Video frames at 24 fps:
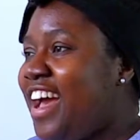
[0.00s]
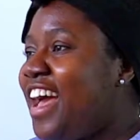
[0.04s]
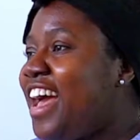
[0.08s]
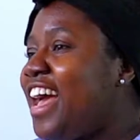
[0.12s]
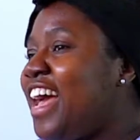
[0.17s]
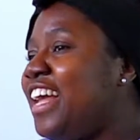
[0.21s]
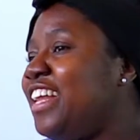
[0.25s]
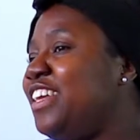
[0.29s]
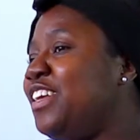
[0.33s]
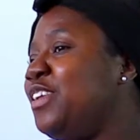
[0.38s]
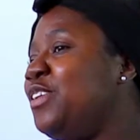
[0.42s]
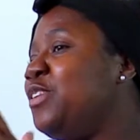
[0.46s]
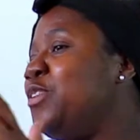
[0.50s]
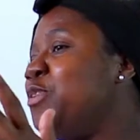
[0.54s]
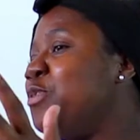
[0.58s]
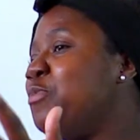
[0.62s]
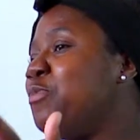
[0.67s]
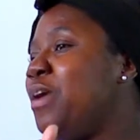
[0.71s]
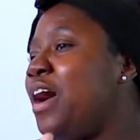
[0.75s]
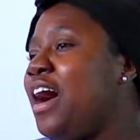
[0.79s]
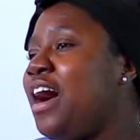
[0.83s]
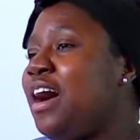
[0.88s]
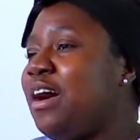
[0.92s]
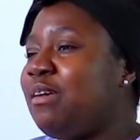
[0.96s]
And new
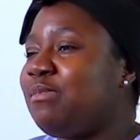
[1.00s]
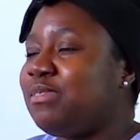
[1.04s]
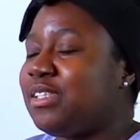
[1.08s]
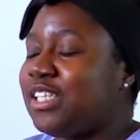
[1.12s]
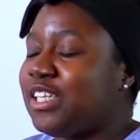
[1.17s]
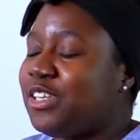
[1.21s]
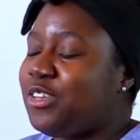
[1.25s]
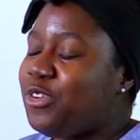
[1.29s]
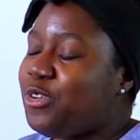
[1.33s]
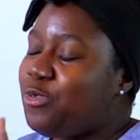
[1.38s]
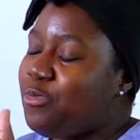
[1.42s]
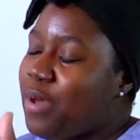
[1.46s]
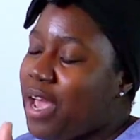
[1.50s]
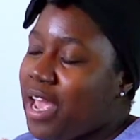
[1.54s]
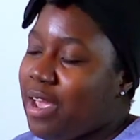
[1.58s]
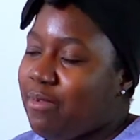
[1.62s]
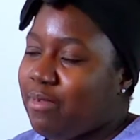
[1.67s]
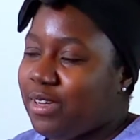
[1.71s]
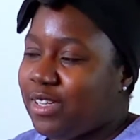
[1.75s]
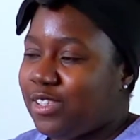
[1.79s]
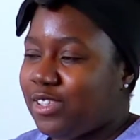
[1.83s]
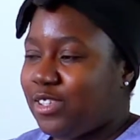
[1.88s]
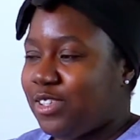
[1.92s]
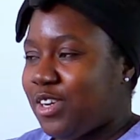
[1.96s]
moms and new
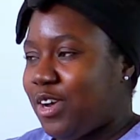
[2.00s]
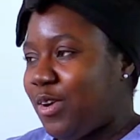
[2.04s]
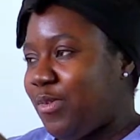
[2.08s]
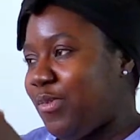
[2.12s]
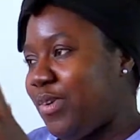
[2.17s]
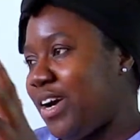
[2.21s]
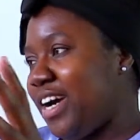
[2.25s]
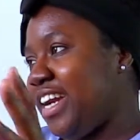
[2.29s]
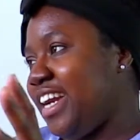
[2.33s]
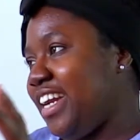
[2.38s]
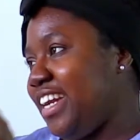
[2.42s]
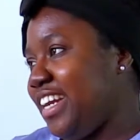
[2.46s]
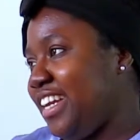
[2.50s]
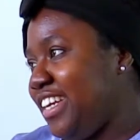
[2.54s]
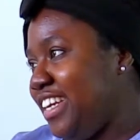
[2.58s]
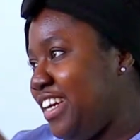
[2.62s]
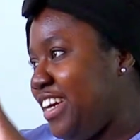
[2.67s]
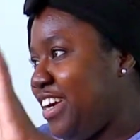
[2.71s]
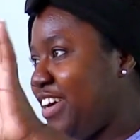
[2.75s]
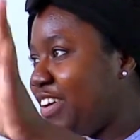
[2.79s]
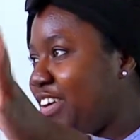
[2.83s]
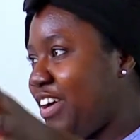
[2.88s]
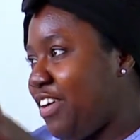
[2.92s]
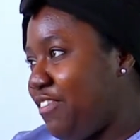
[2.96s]
babies, you don't want,
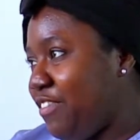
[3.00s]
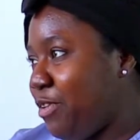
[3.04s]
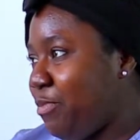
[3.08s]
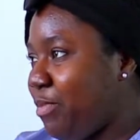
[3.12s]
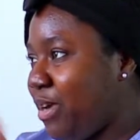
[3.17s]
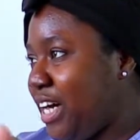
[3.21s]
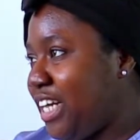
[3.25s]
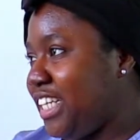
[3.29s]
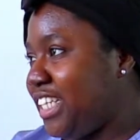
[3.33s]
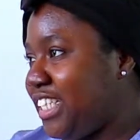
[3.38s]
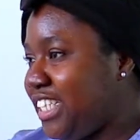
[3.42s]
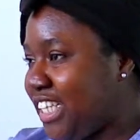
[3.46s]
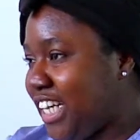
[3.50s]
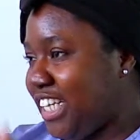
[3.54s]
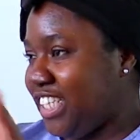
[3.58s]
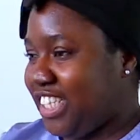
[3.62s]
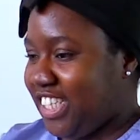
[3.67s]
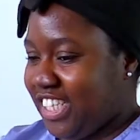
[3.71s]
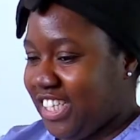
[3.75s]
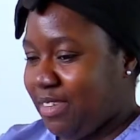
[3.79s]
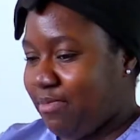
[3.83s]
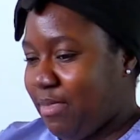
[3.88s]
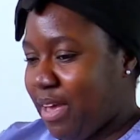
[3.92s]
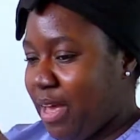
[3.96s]
everybody
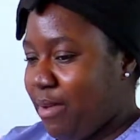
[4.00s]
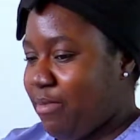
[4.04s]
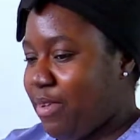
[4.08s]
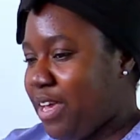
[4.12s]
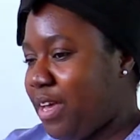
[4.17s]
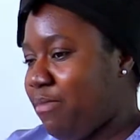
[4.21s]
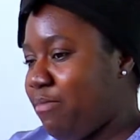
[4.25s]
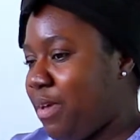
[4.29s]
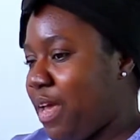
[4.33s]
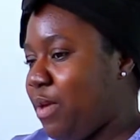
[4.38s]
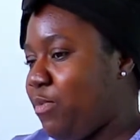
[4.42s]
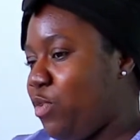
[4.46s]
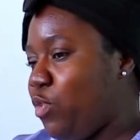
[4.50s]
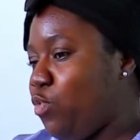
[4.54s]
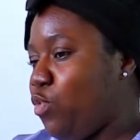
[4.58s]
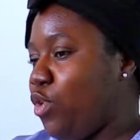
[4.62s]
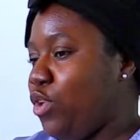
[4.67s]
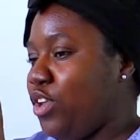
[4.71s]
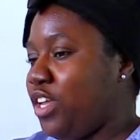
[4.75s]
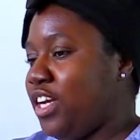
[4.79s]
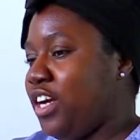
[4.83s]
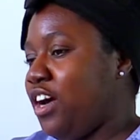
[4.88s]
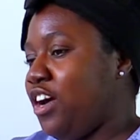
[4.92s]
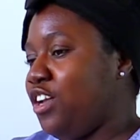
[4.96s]
touching baby and baby
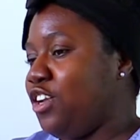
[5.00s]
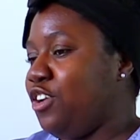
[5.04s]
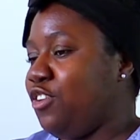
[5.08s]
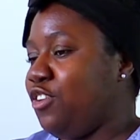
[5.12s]
rolling all